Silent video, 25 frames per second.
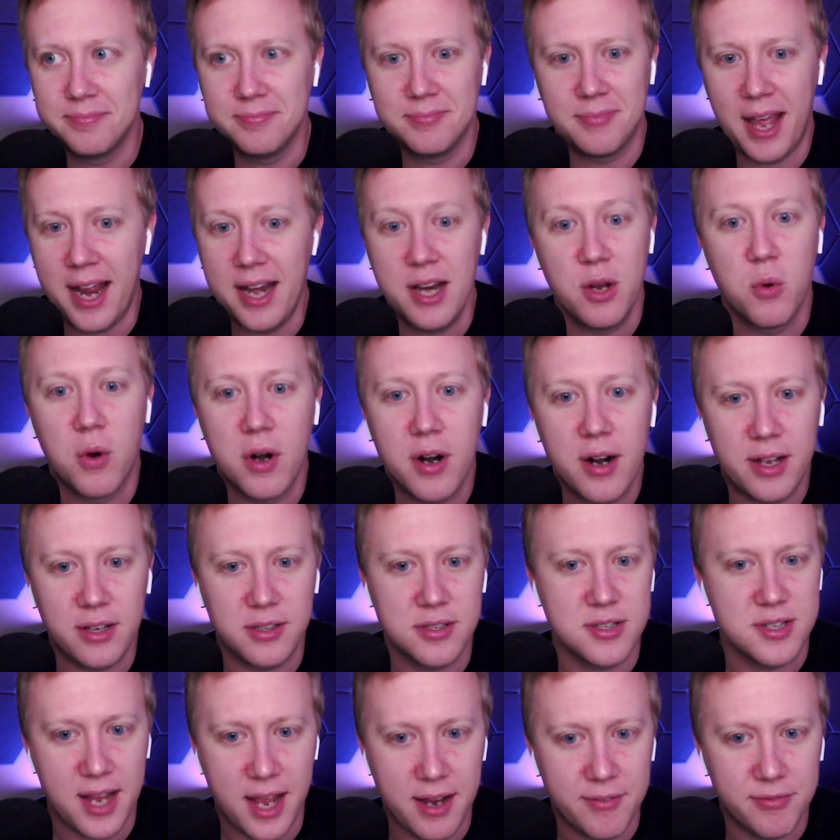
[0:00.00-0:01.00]
anywhere
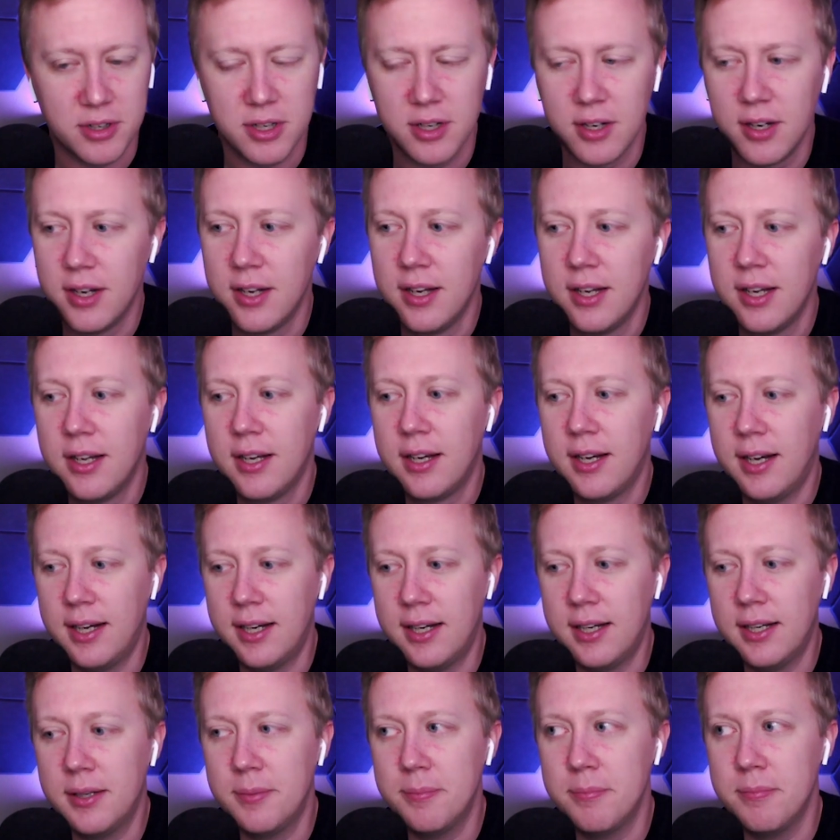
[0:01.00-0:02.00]
else ever.
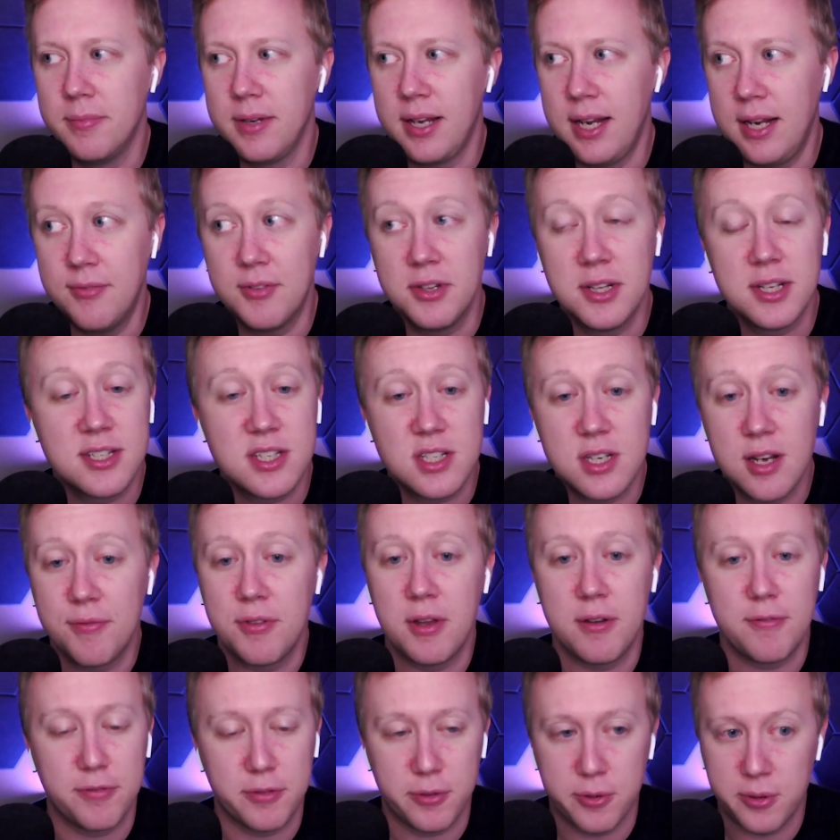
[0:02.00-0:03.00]
Um, even the stuff
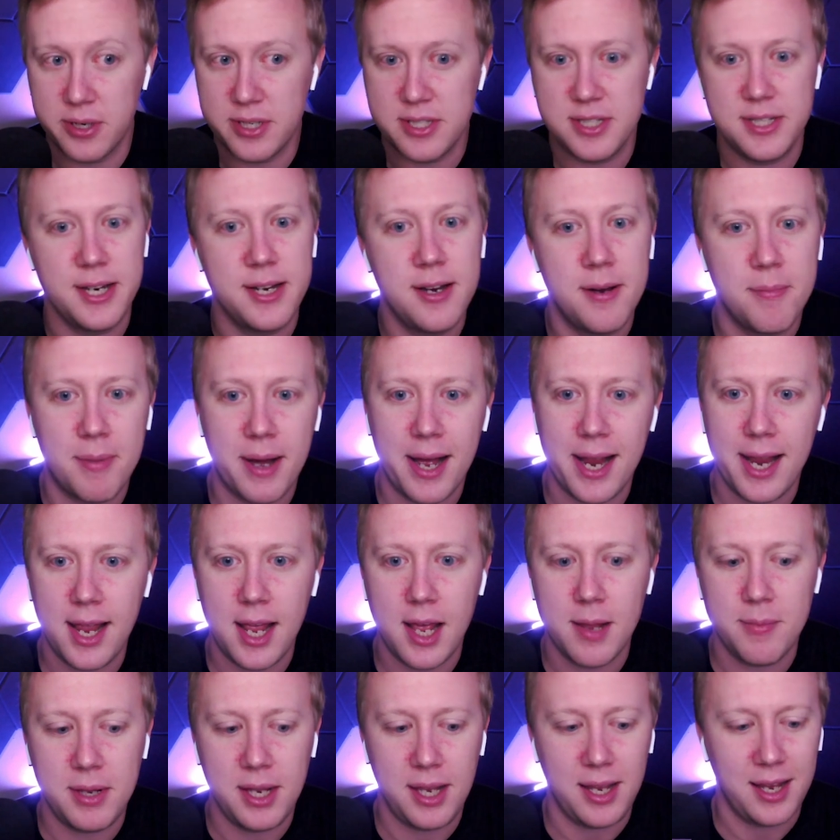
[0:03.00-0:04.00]
that Flores did in
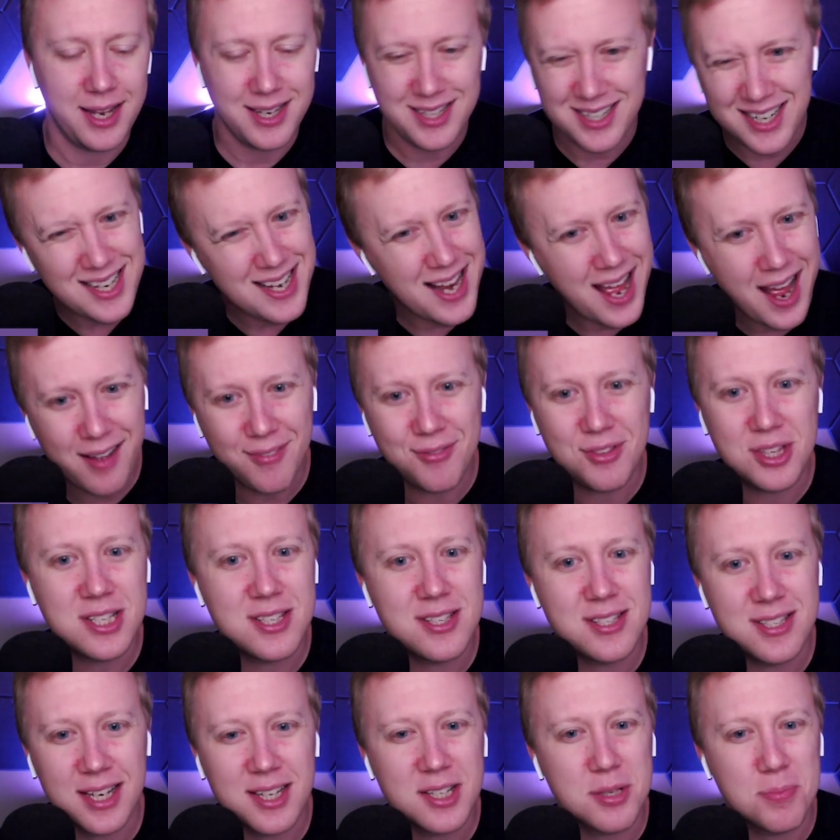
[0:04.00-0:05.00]
Miami, it didn't have this
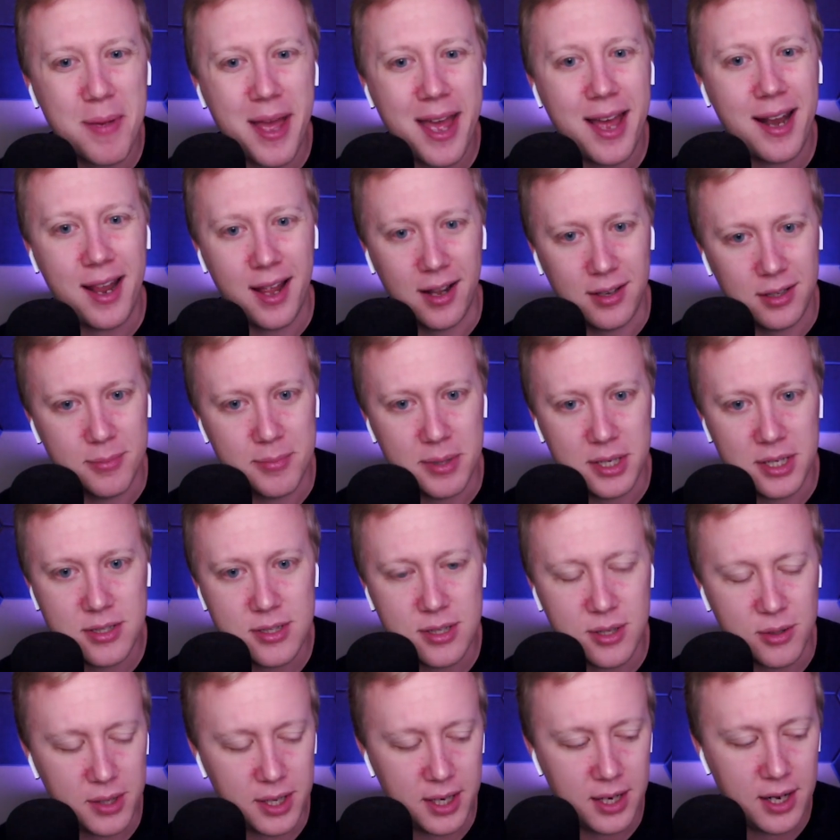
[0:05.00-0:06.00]
six man element
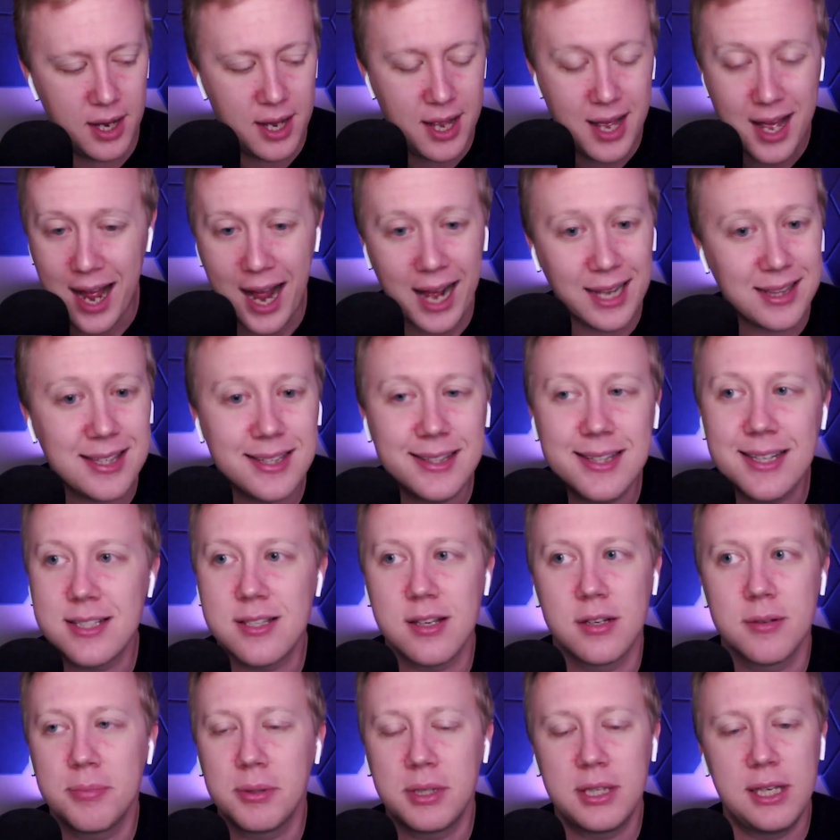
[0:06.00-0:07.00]
to it. I think that's
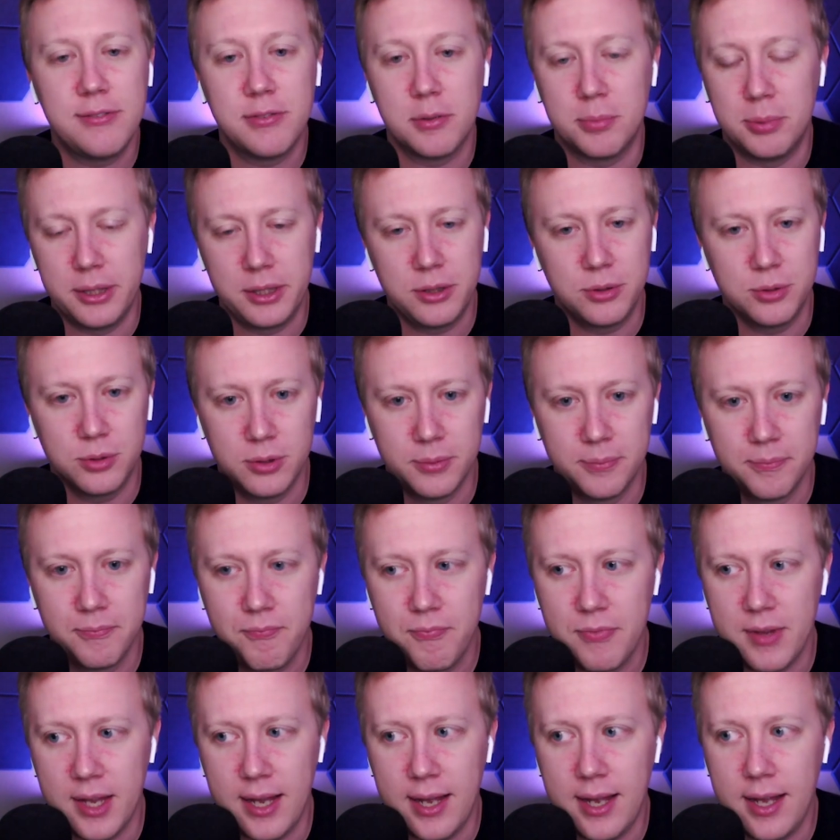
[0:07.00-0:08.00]
unbelievably cool.
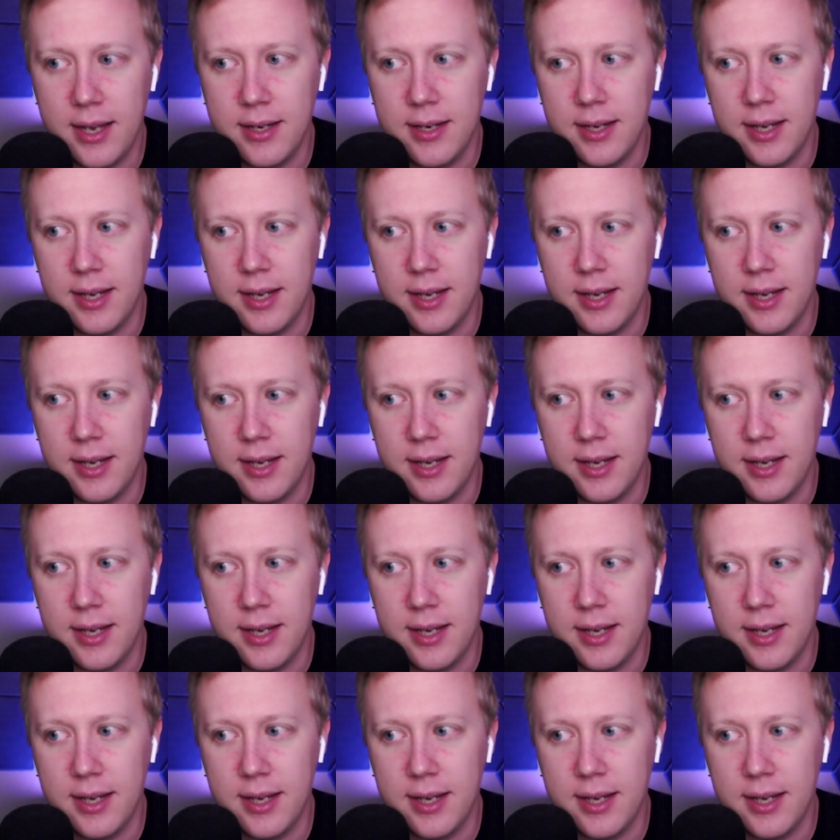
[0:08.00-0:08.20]
And